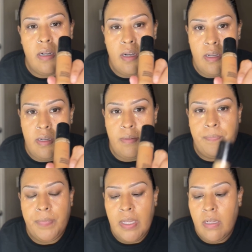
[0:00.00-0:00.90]
Honey.
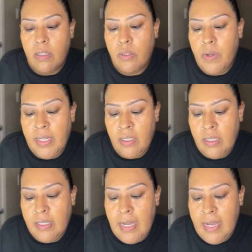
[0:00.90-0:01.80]
So I
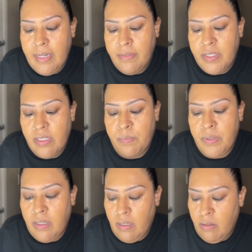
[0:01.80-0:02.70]
kind of just put
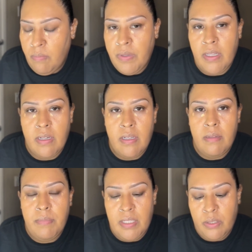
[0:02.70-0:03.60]
a little bit
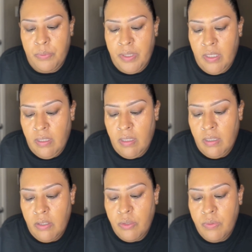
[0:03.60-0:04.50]
in between
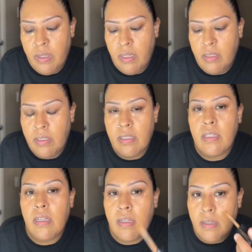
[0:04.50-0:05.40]
the two colors,
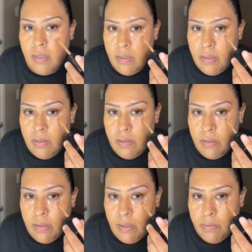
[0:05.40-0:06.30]

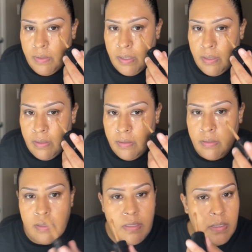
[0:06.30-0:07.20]
like right here.
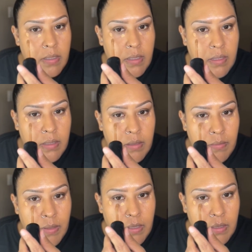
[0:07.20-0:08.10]
Just a little
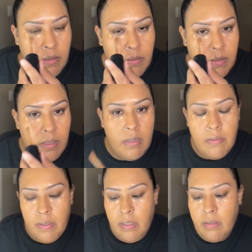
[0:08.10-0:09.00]
bit goes a long
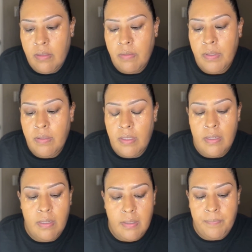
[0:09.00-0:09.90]
way. So we don't need a
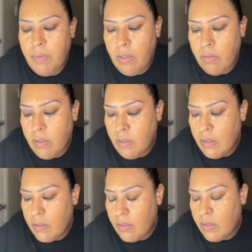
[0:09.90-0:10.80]
lot. We're using
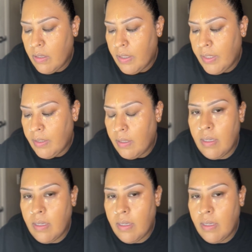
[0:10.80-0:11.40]
this Tarte.